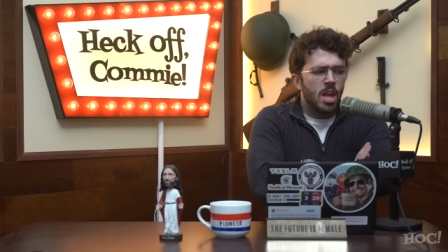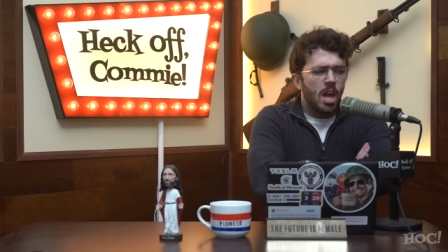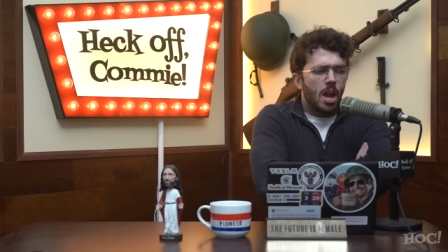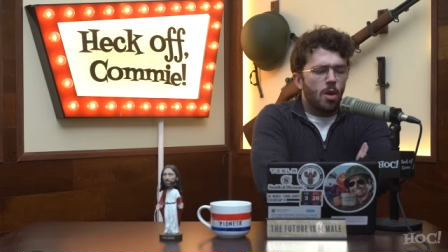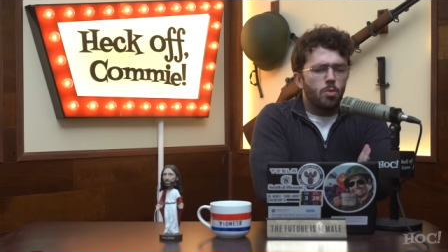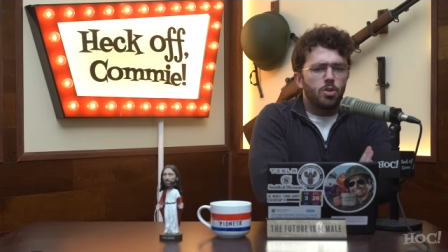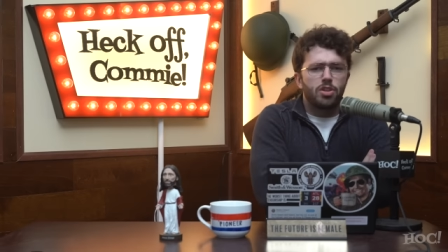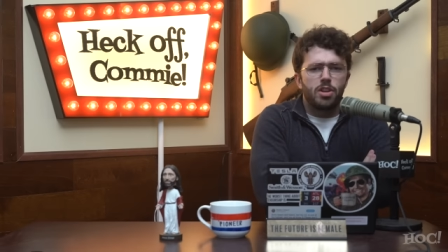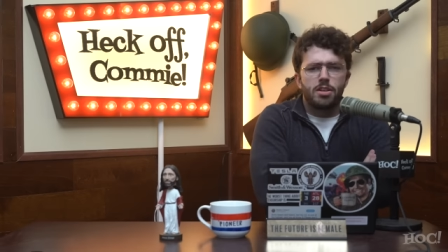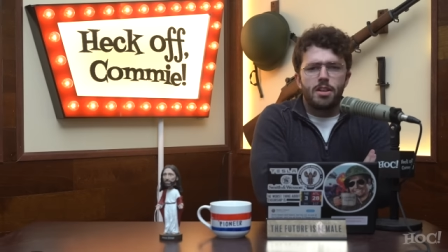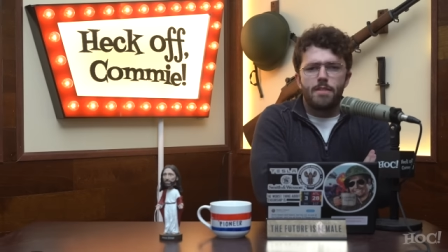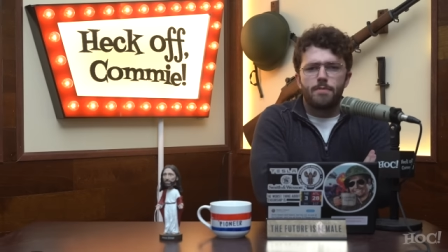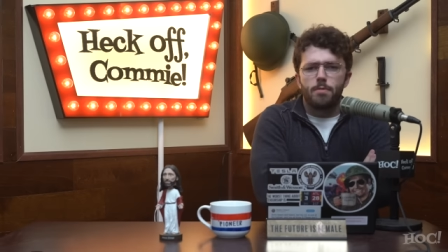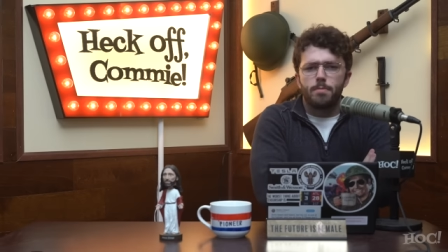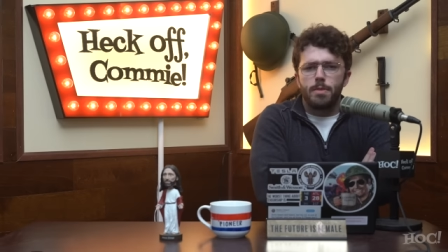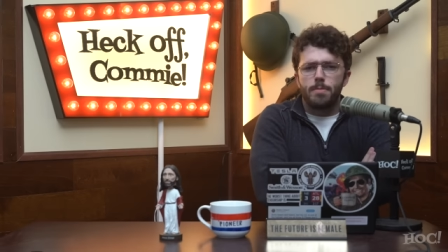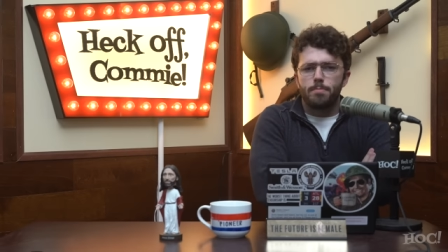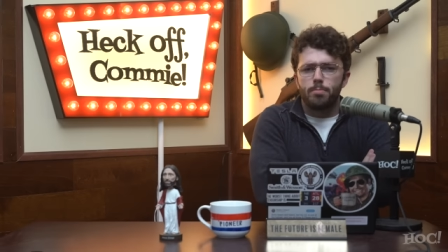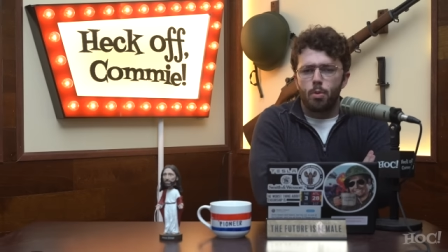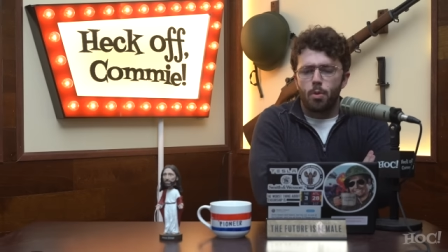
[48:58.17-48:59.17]
I wish I'd never
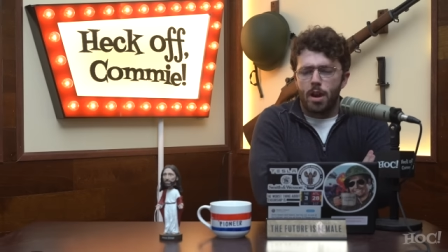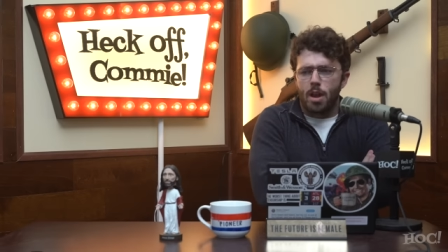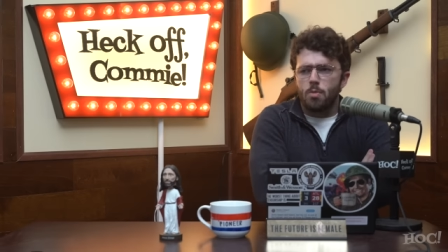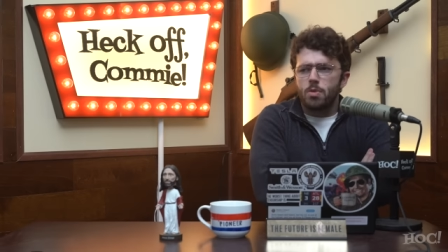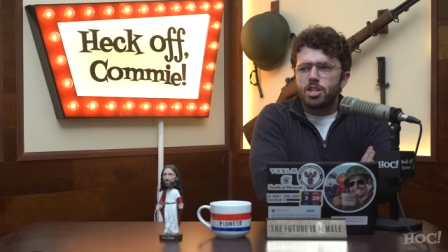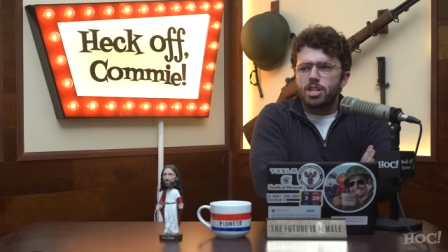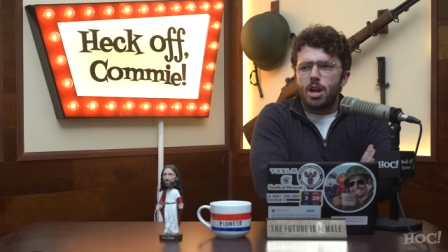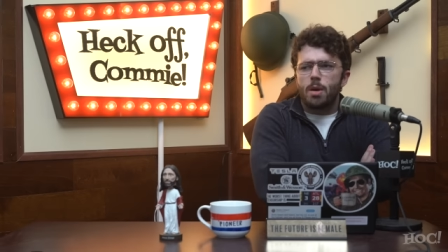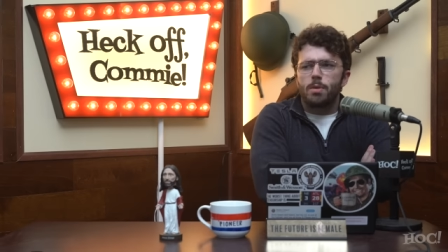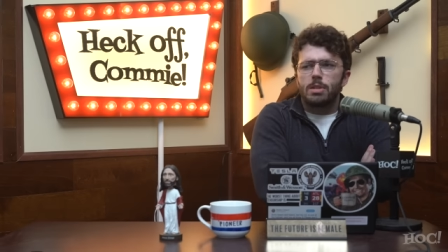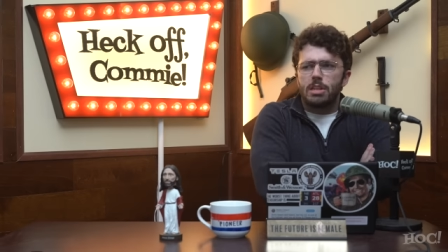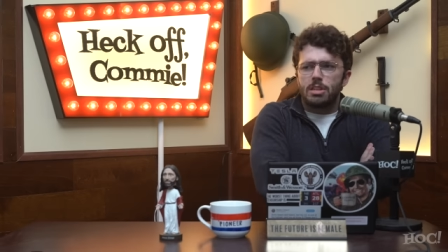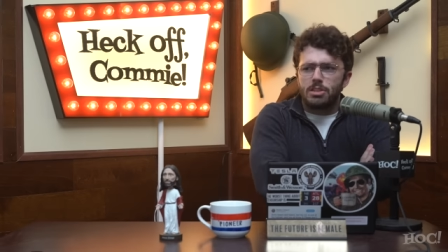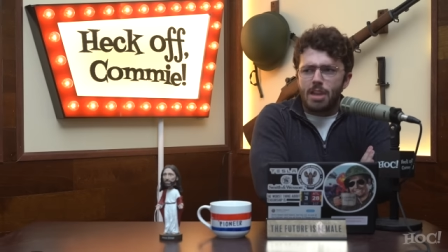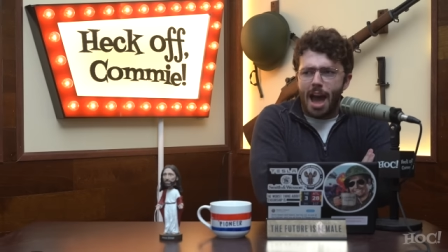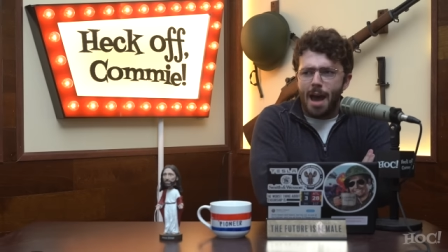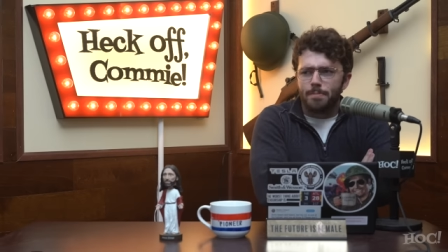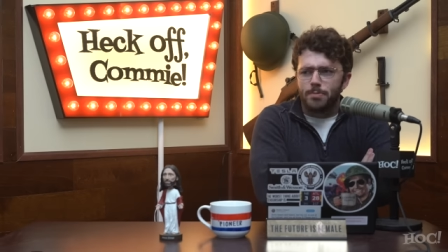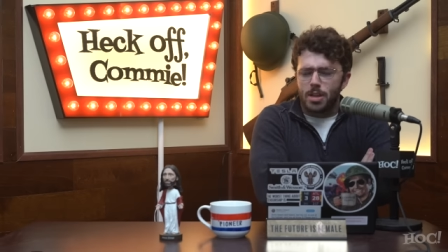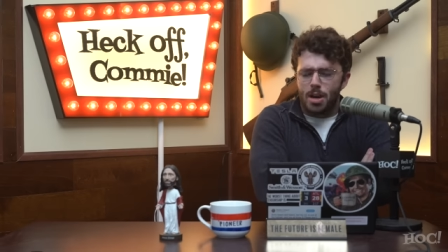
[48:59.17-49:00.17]
been born. I wish I was
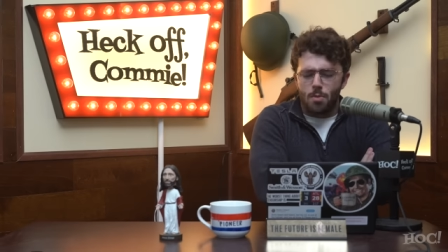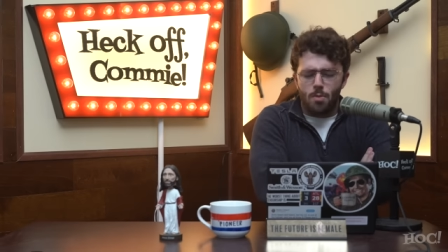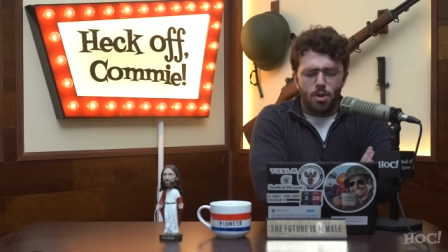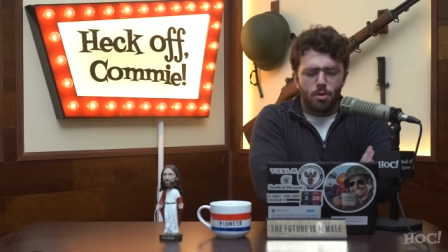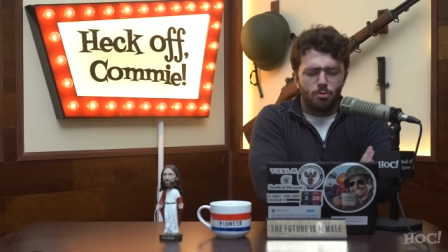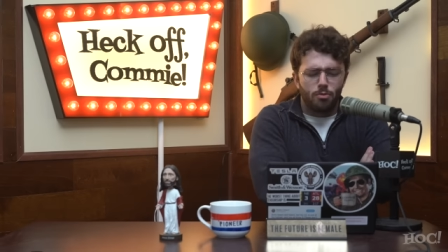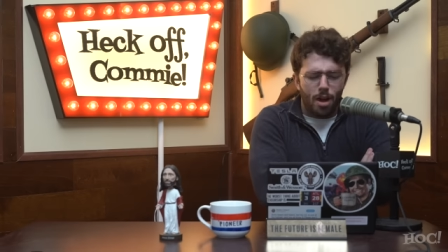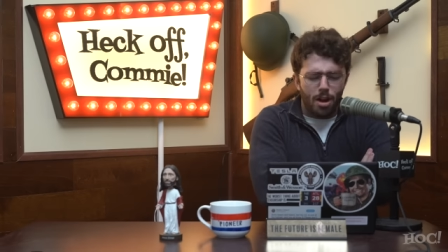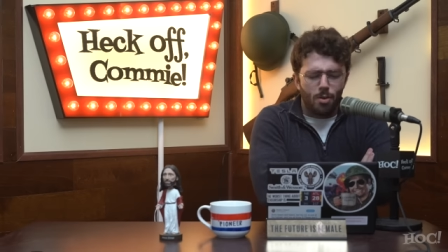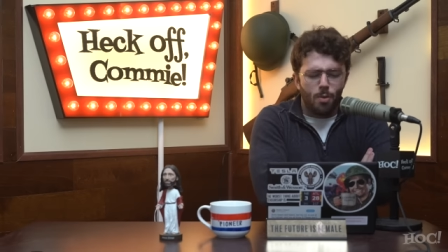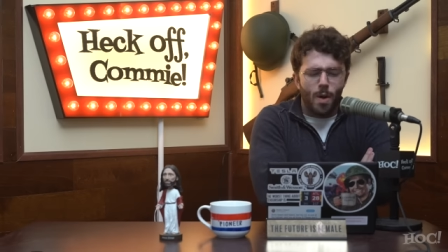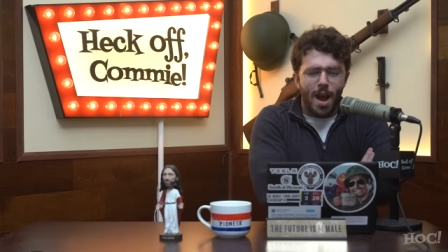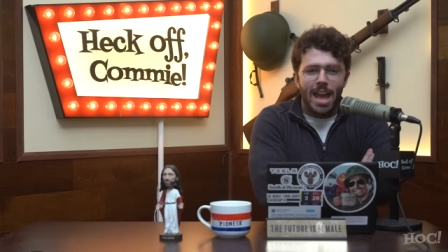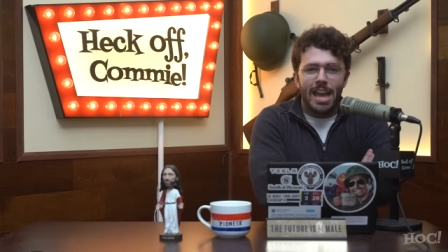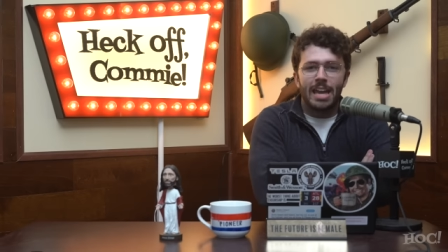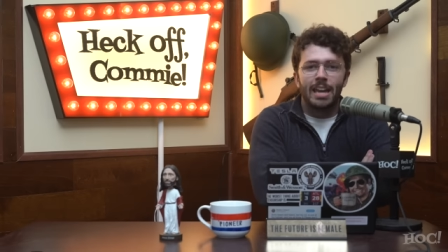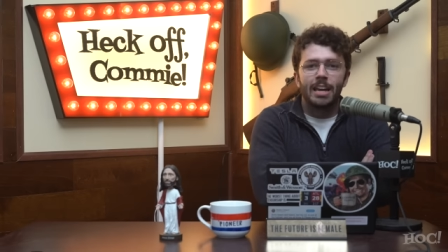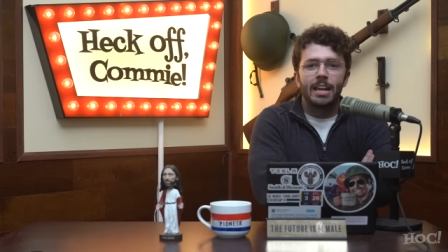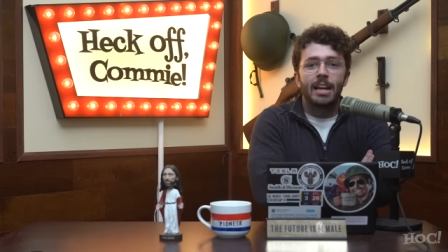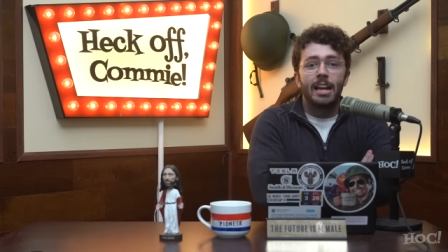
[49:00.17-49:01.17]
adopted. I want to run
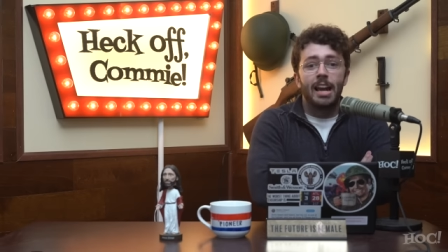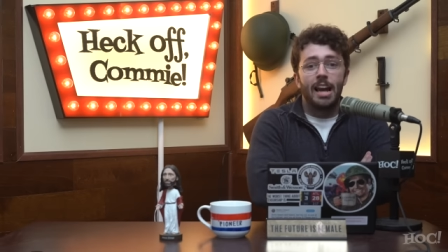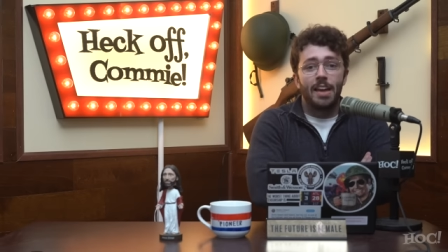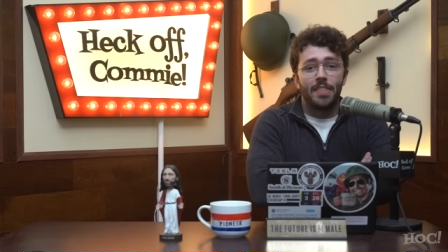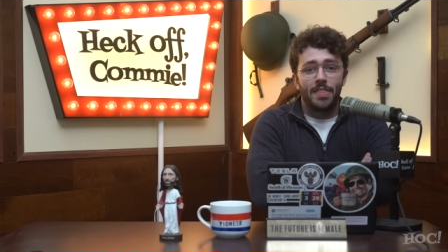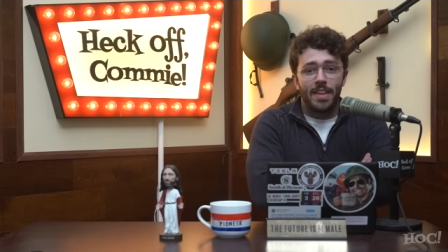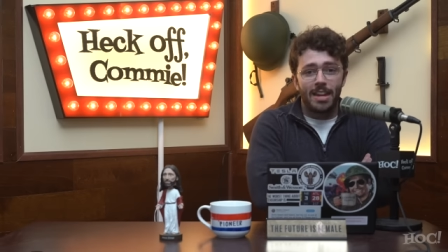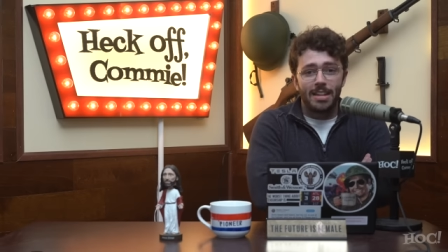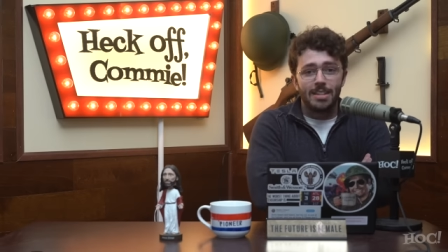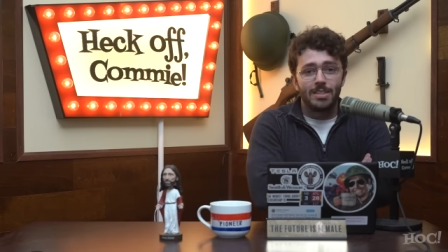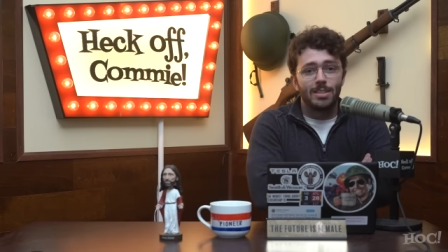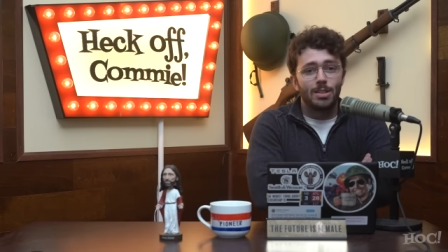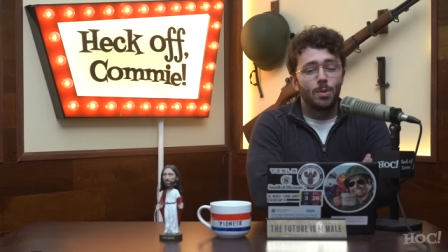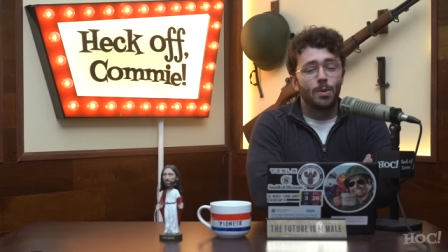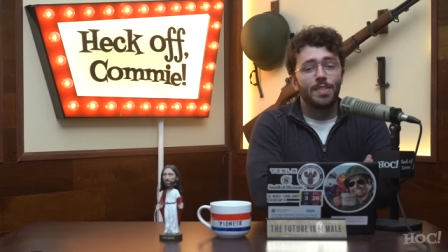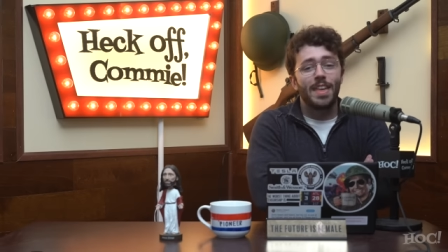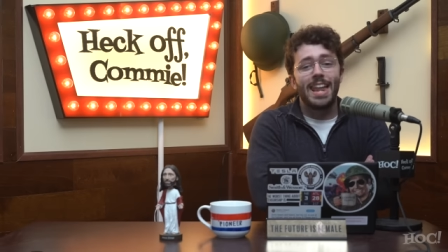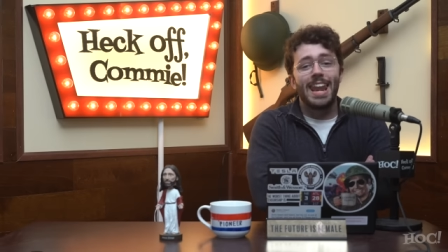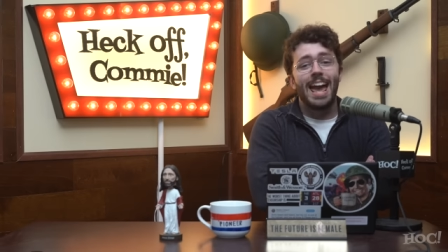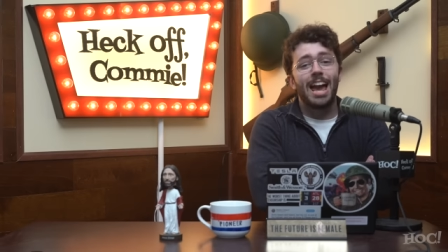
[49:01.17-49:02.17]
away. And then you see
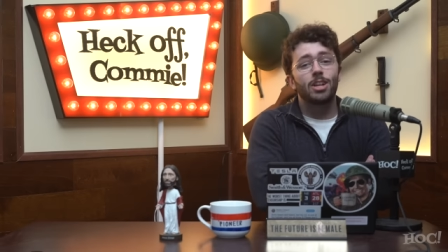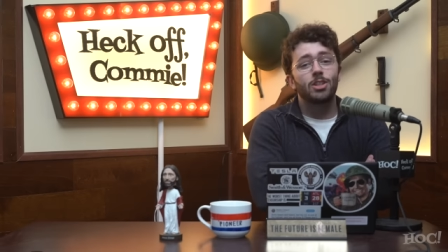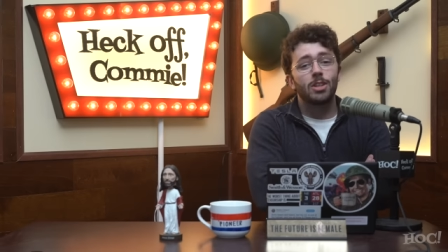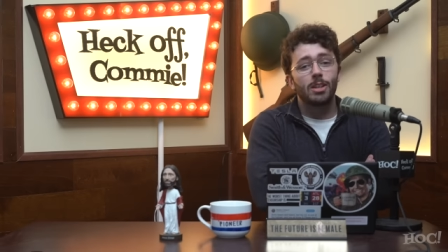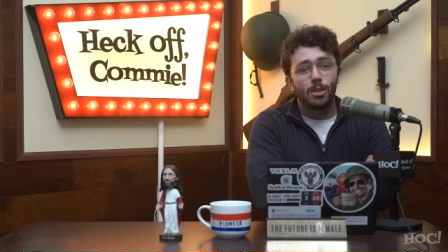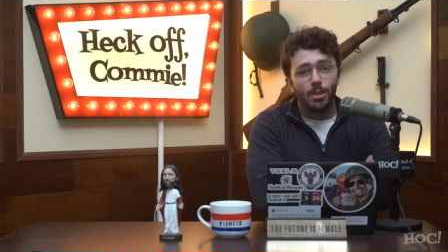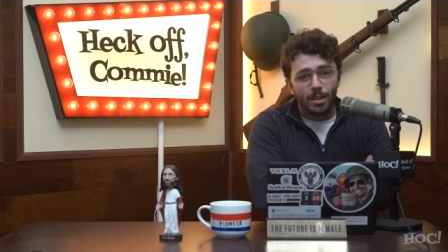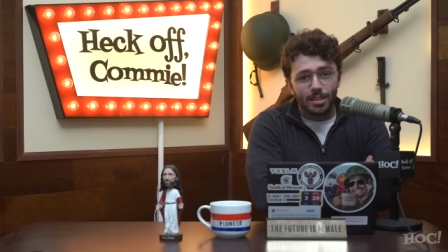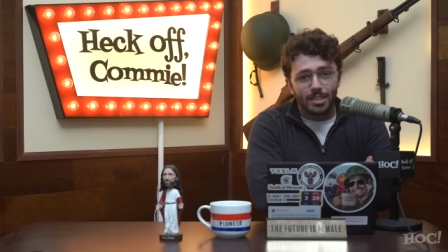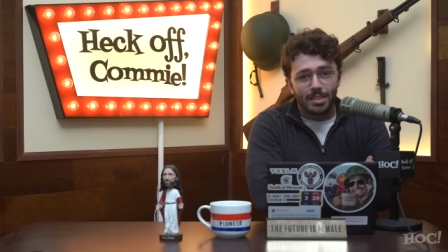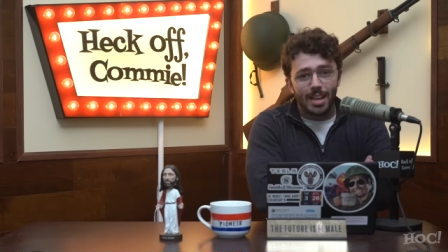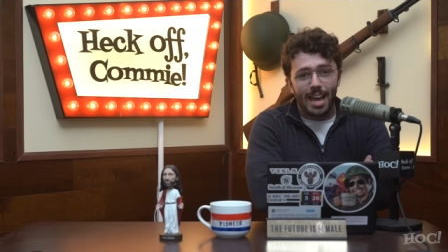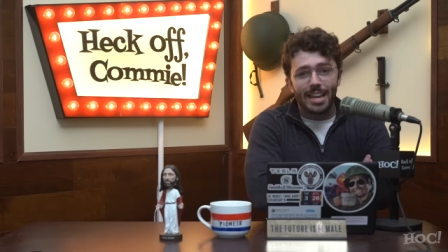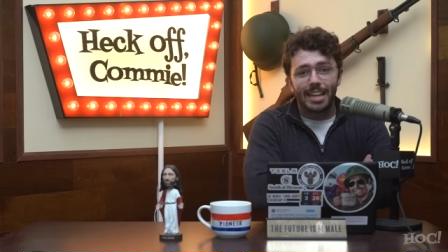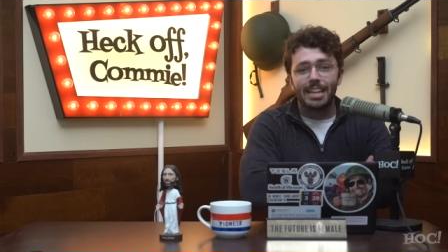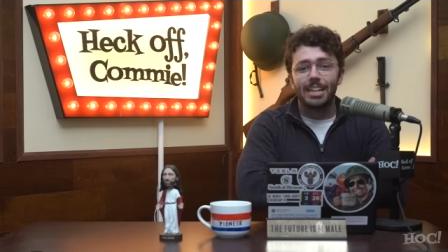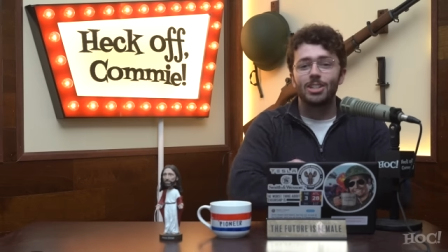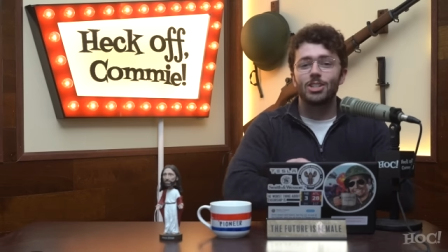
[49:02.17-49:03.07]
what that actually looks like and it